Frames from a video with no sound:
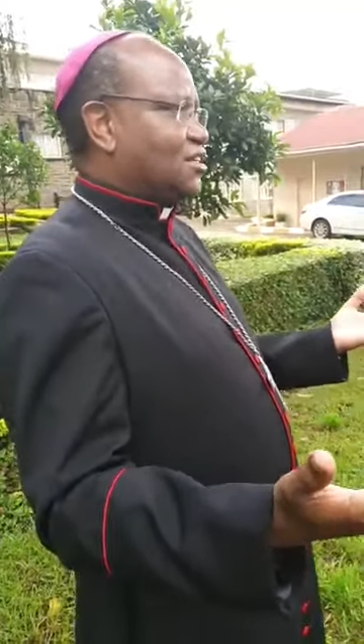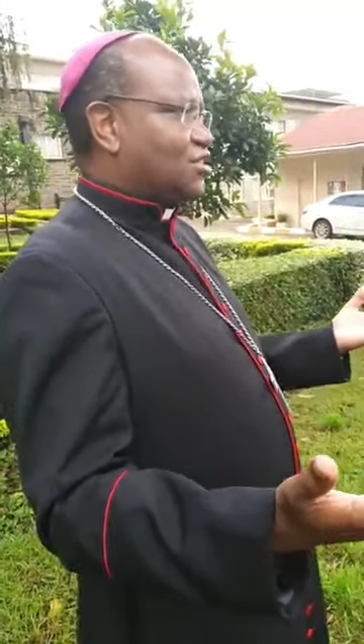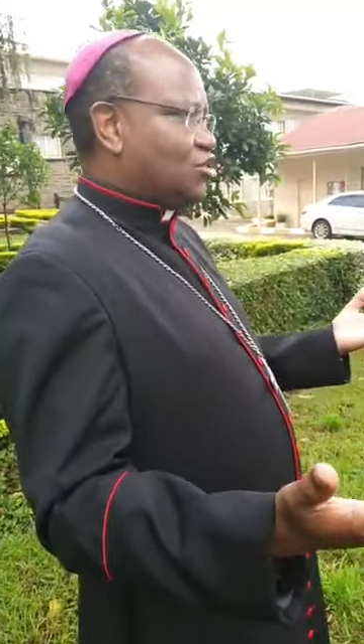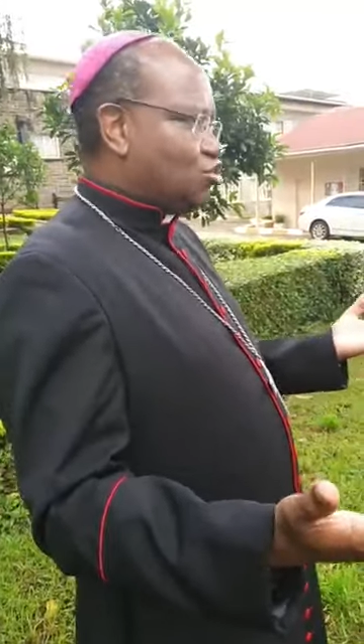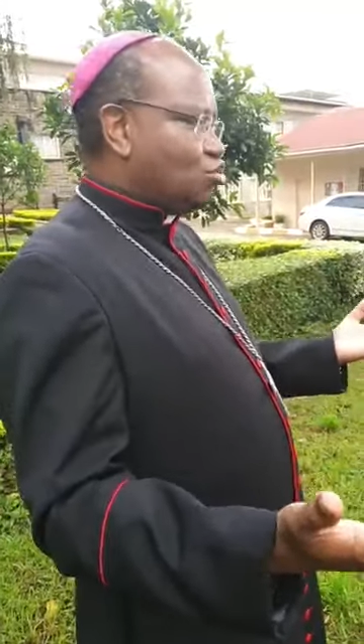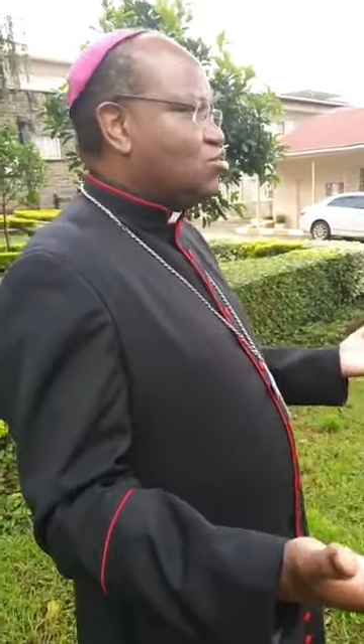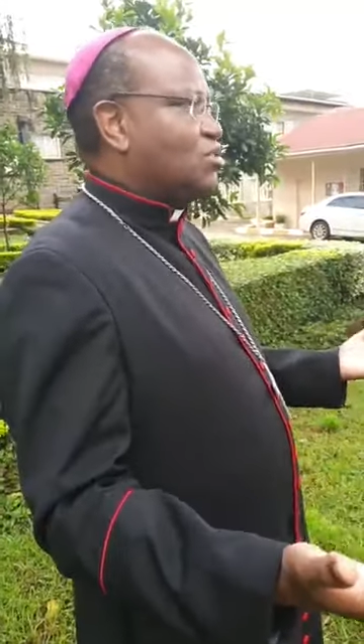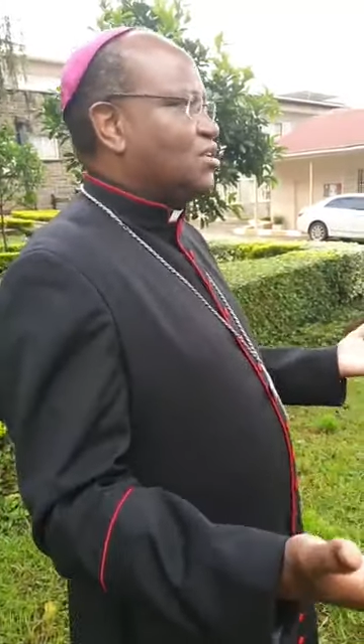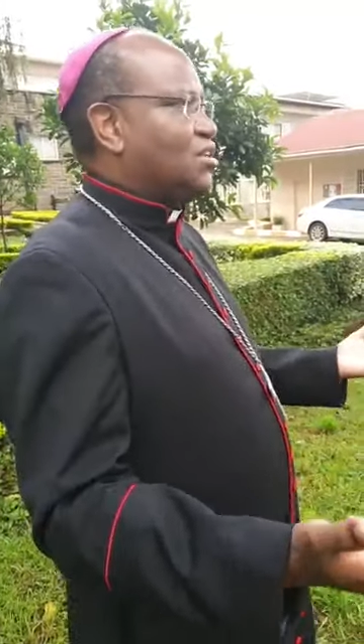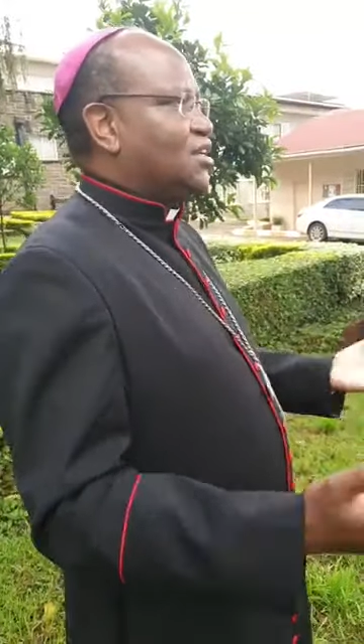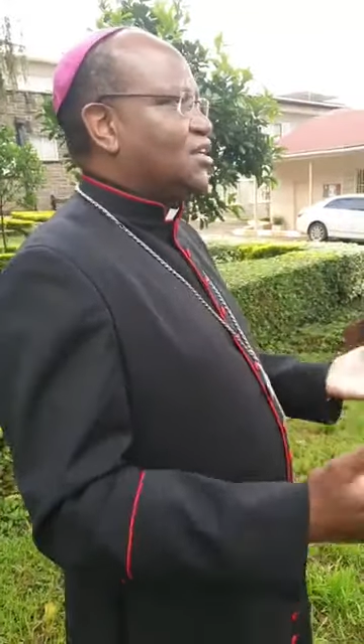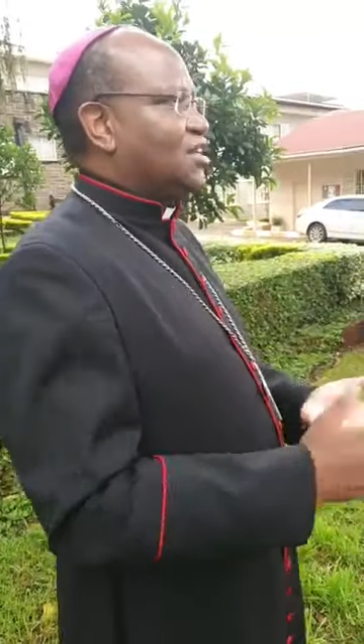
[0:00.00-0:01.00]
sure
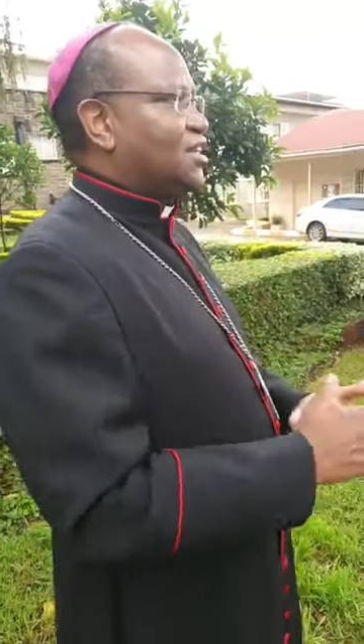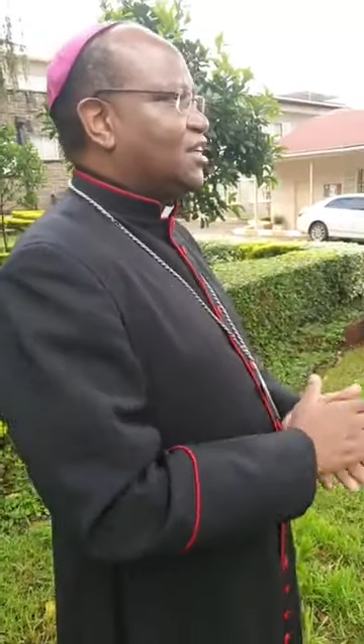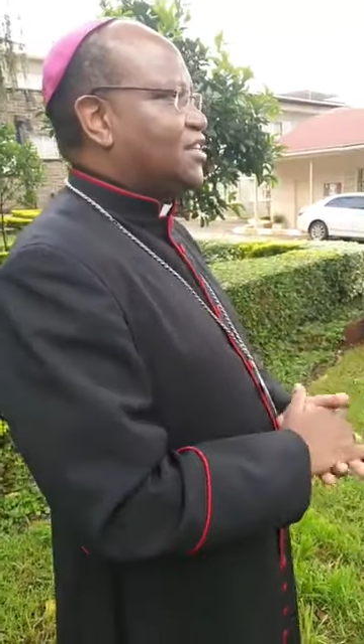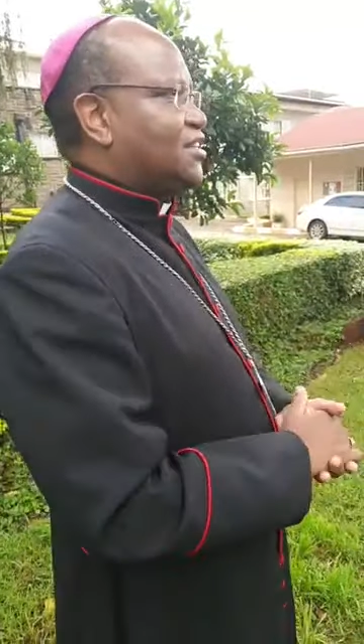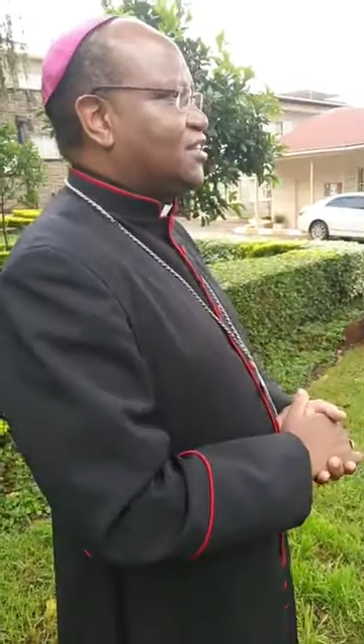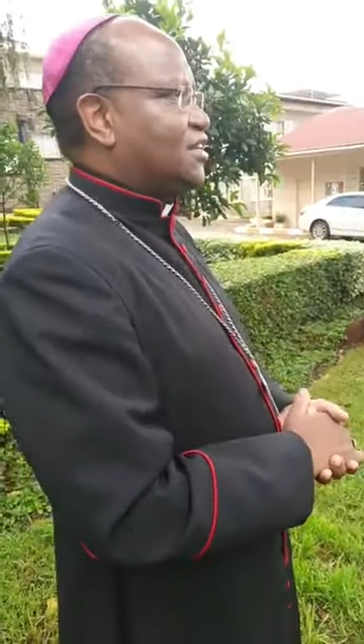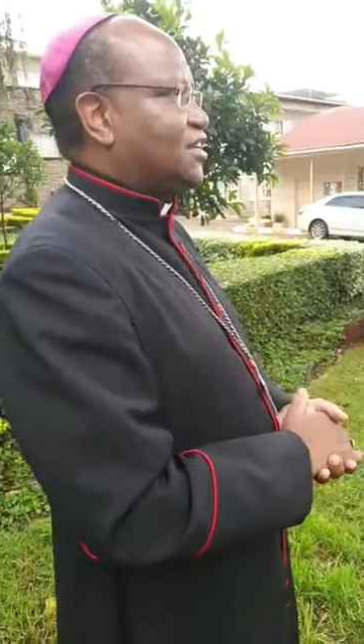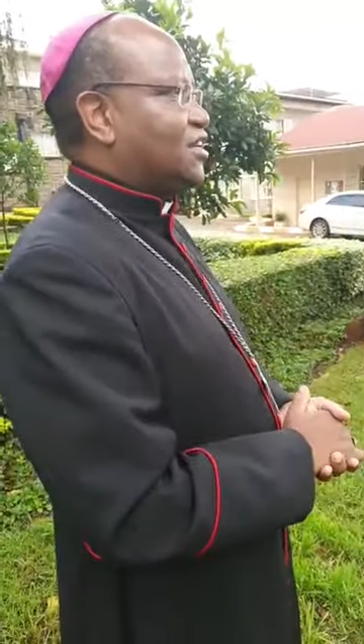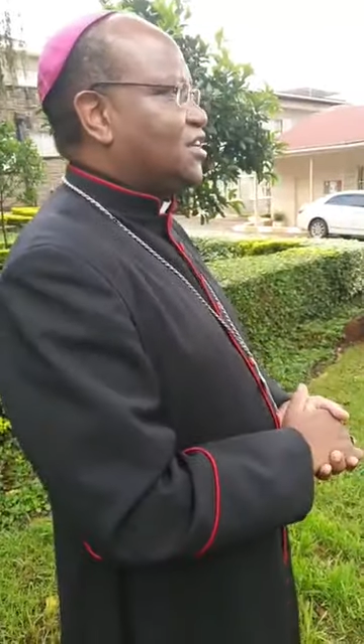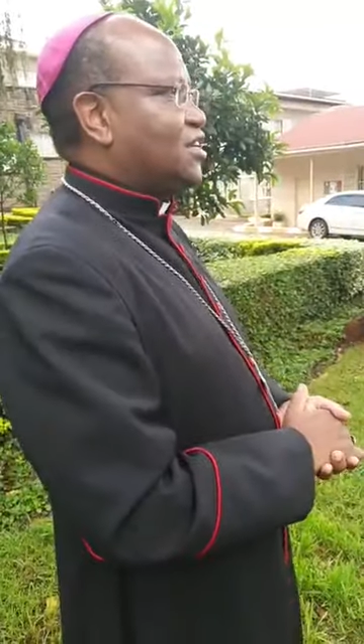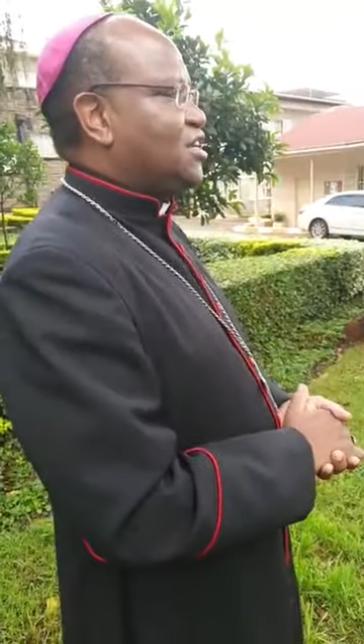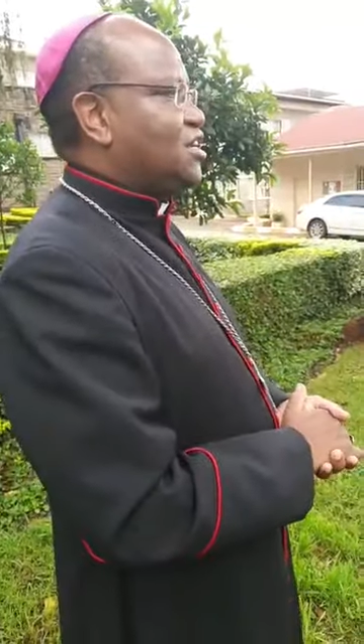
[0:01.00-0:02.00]
that
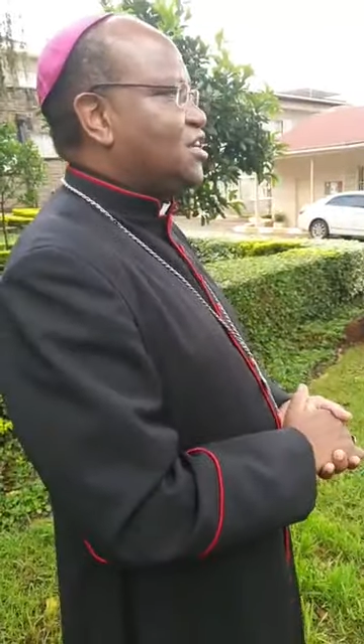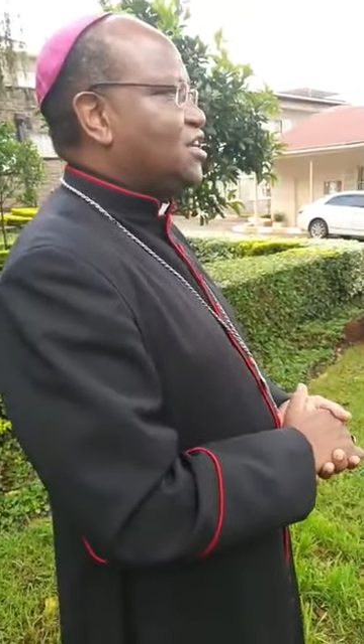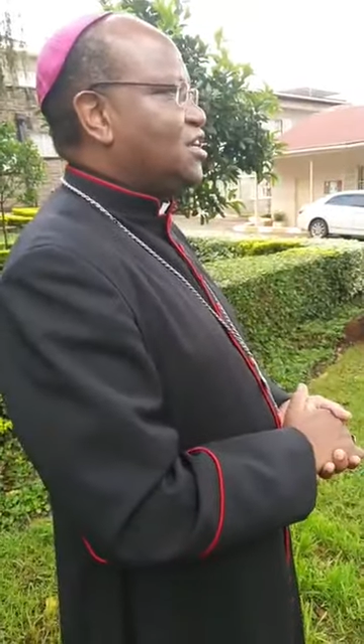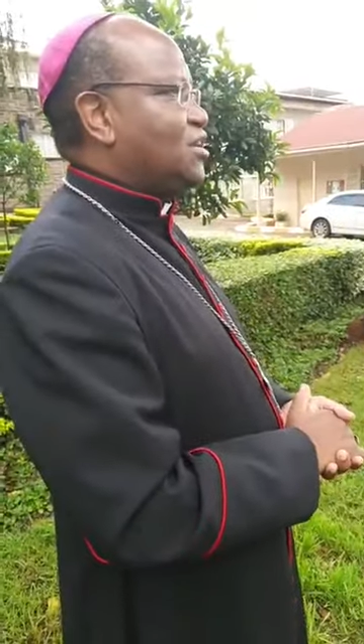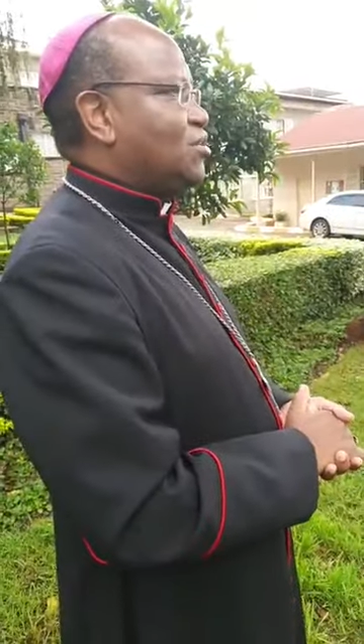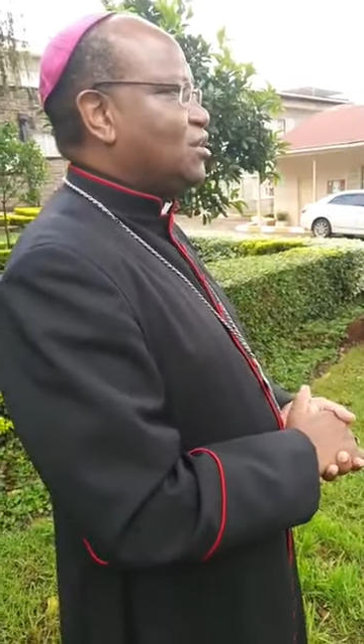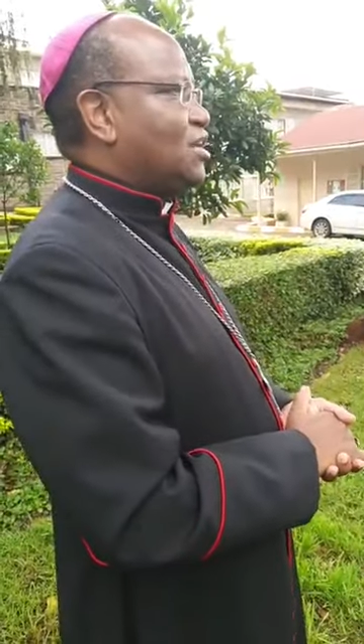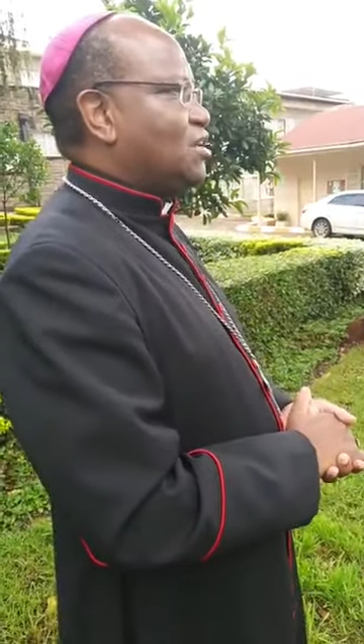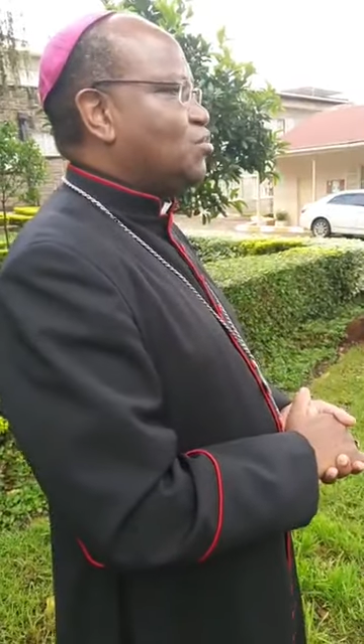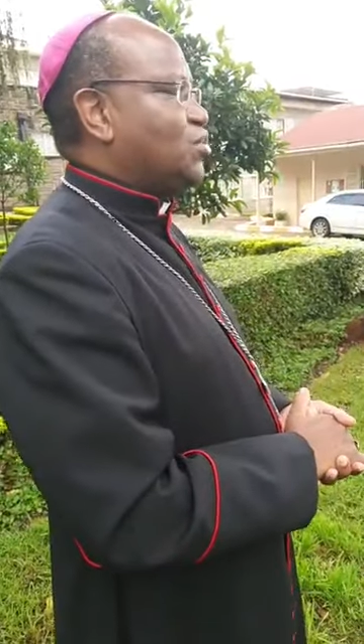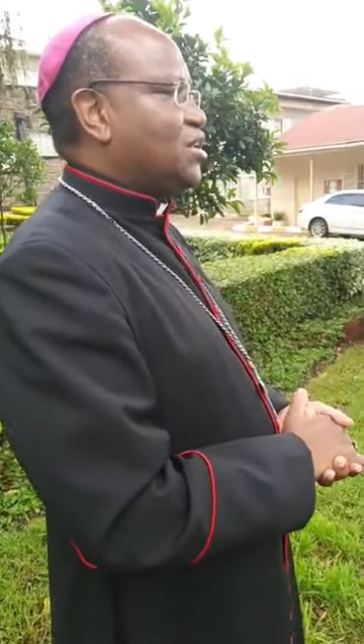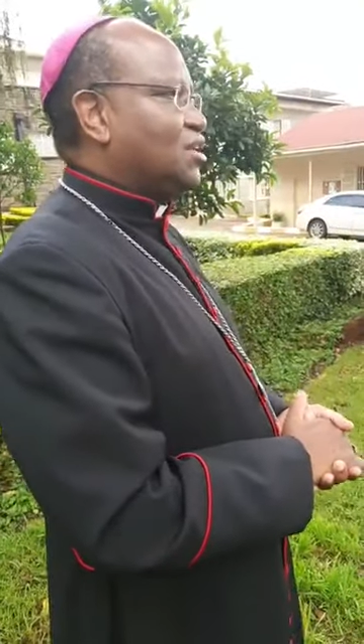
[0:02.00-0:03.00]
he
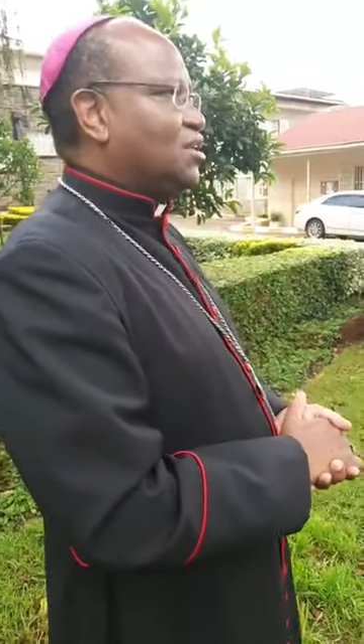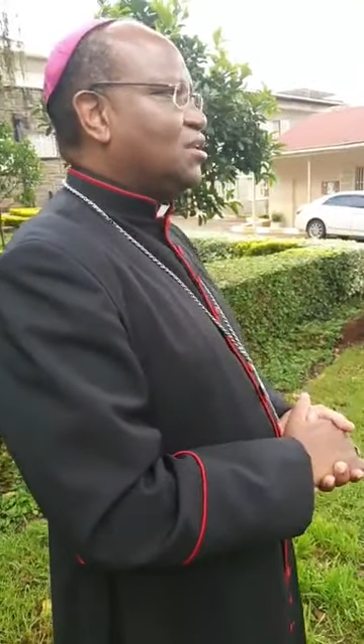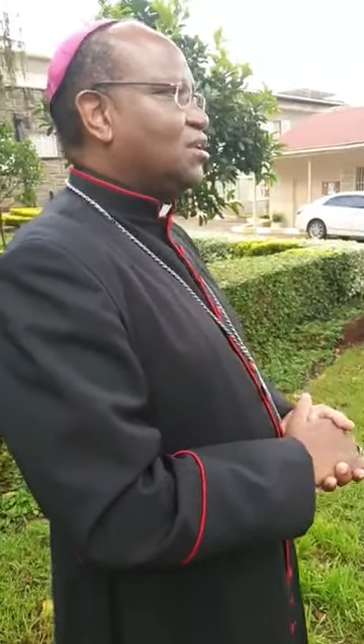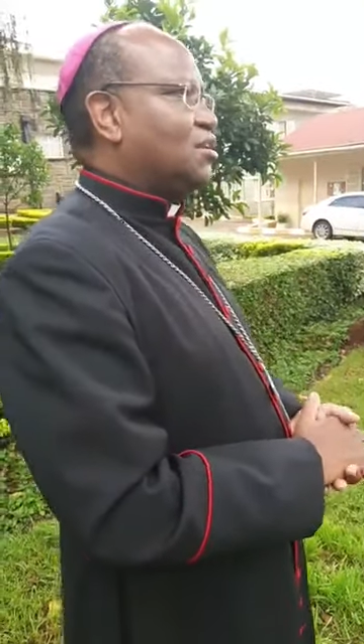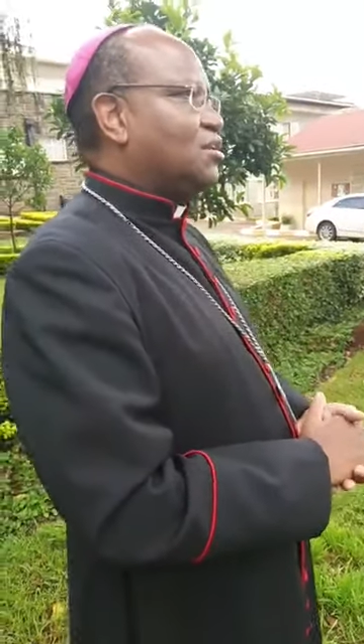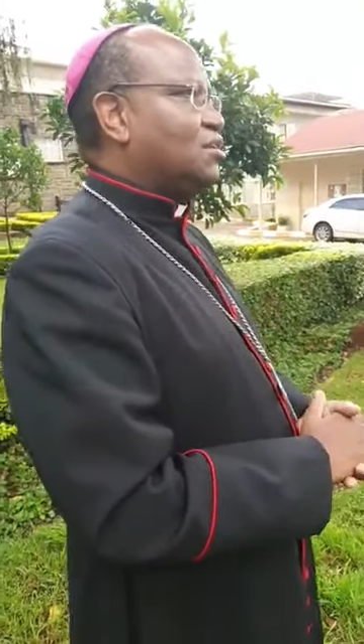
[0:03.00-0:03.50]
will